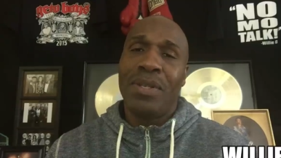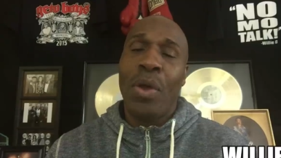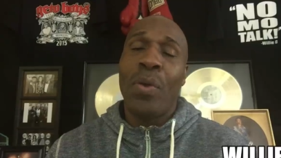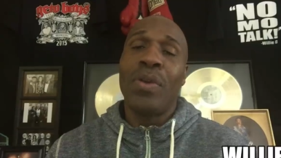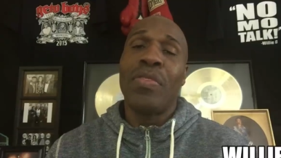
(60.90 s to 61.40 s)

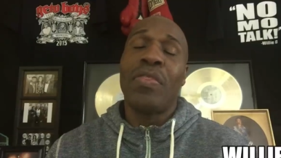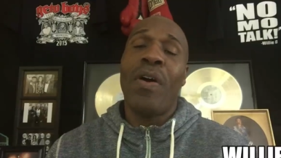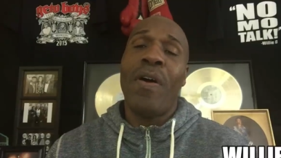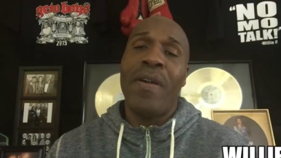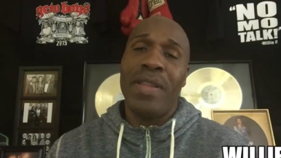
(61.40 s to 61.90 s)
told
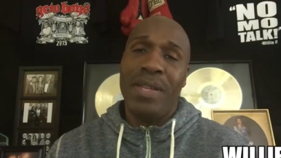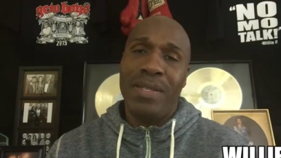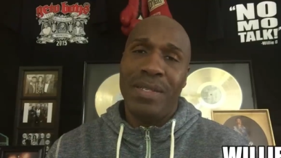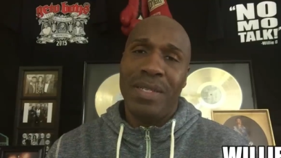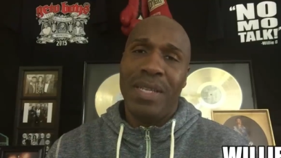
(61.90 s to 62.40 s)

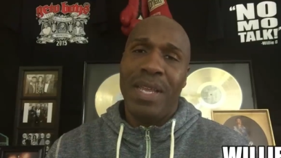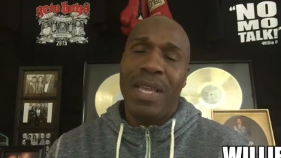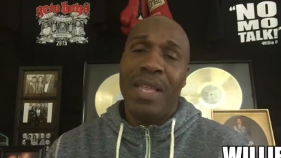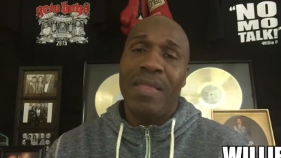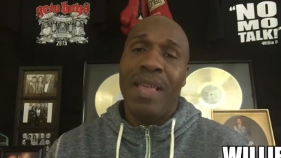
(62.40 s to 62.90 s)
authorities
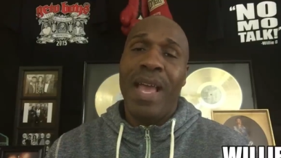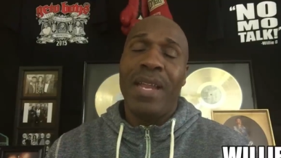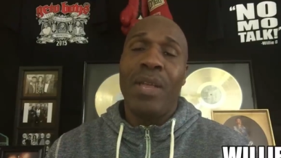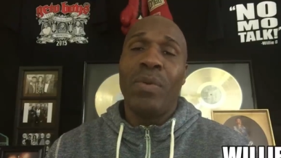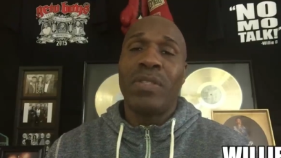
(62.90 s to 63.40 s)

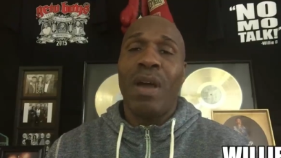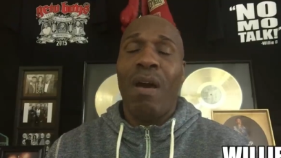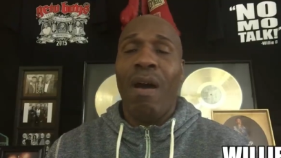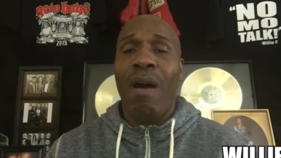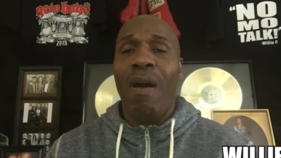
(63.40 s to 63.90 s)
that it was
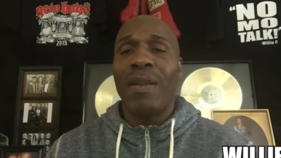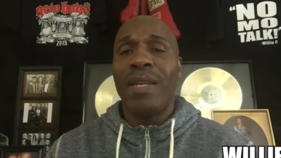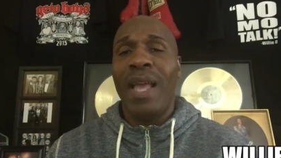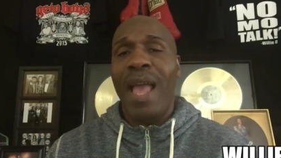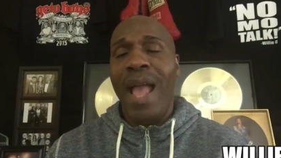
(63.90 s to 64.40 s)
all
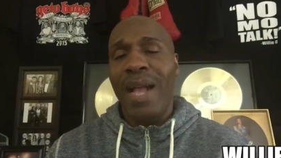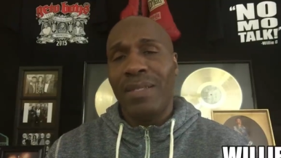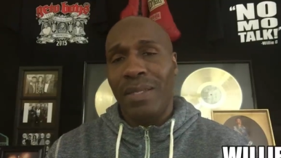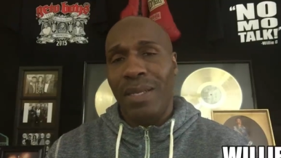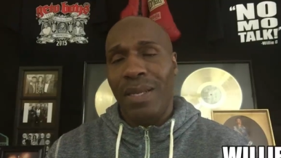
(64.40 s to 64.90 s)
an
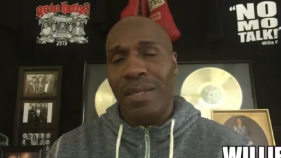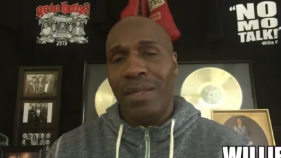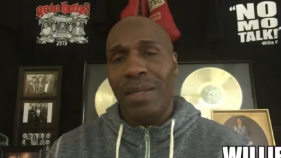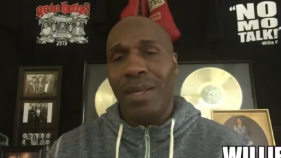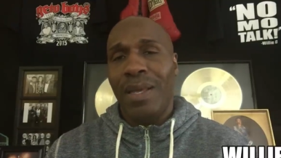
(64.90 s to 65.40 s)
accident
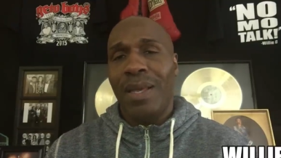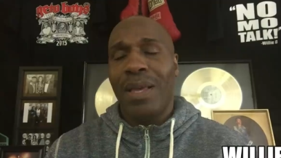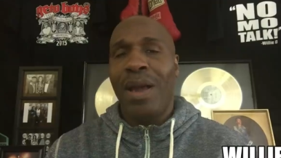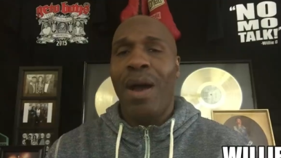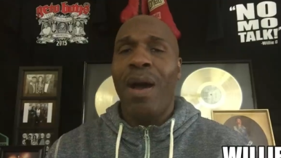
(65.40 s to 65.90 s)

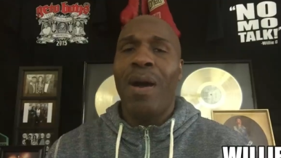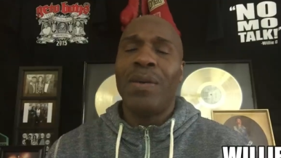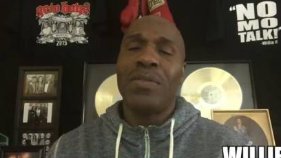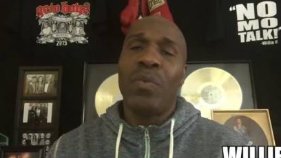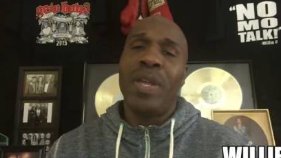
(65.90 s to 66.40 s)

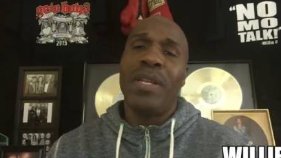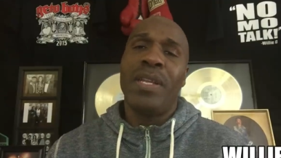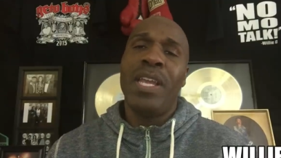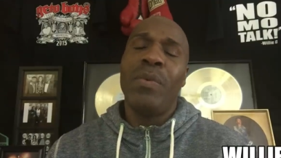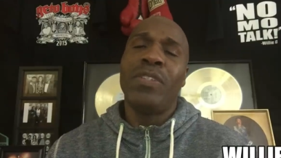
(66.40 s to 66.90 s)
caused when
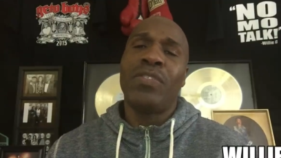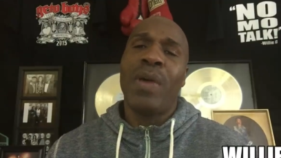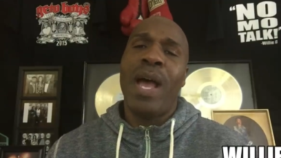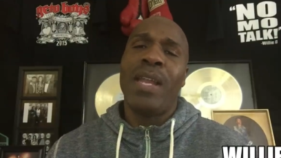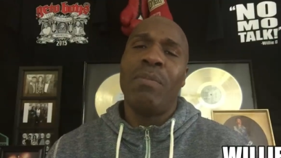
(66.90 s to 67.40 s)
he was
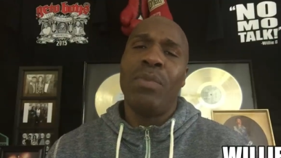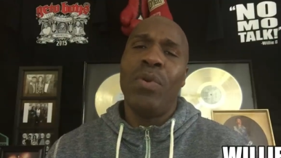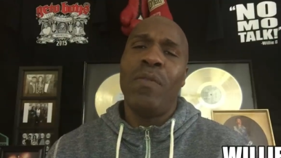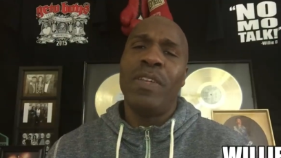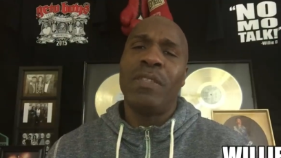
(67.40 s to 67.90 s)
trying to
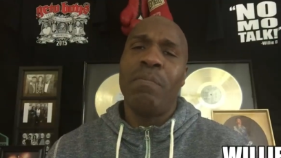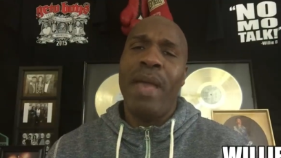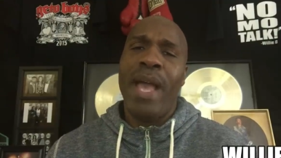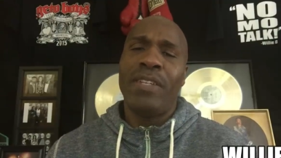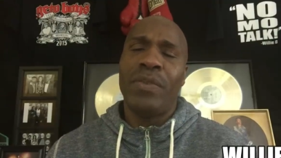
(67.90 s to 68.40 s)
move his
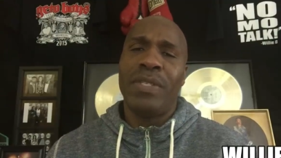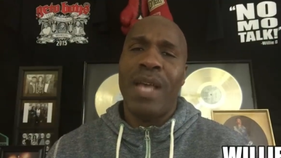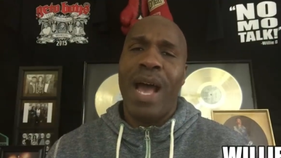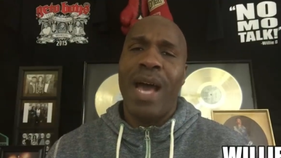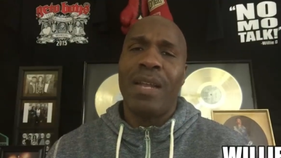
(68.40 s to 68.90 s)
mattress
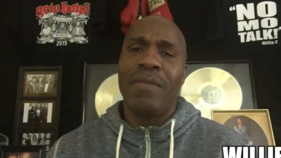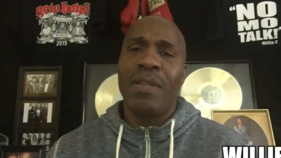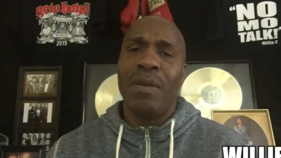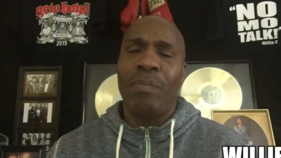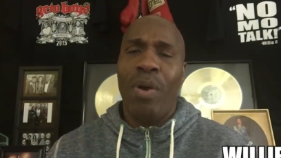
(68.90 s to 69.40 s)
out of
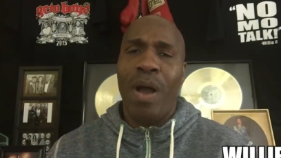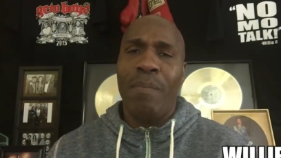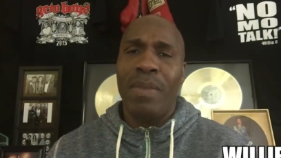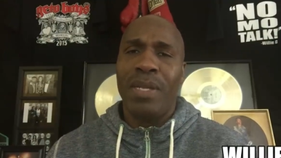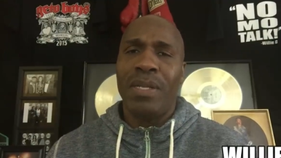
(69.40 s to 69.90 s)
the
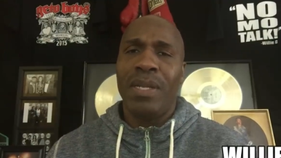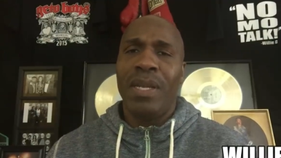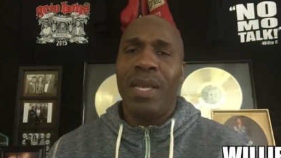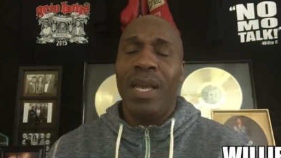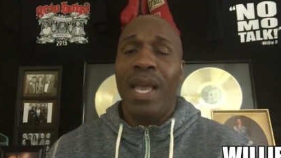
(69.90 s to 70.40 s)
apartment
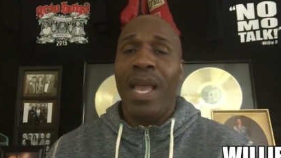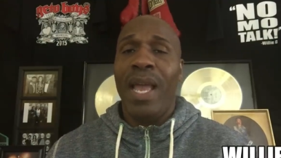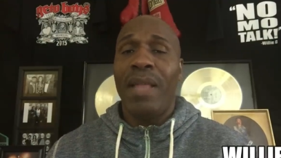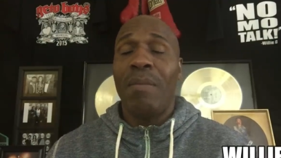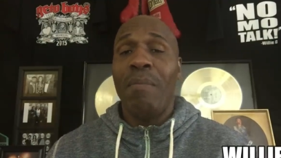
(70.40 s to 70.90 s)

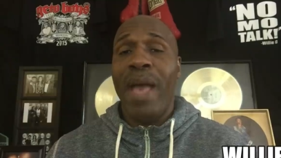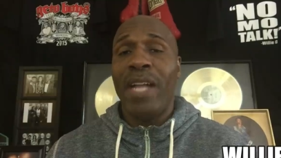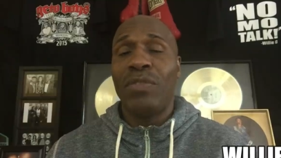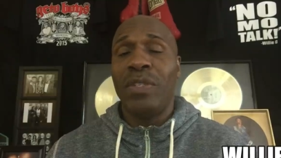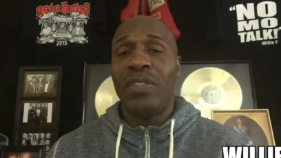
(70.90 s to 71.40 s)
and the
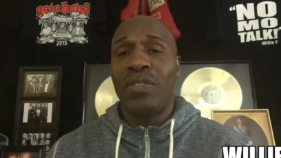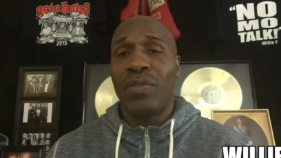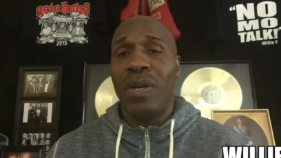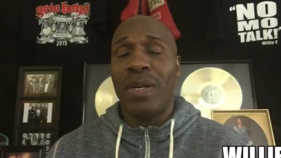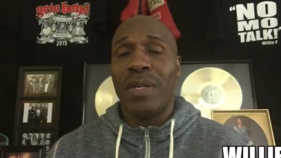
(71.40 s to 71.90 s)
mattress
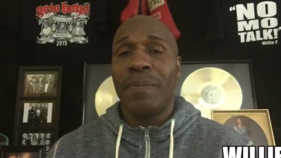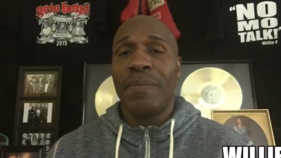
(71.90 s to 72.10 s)
struck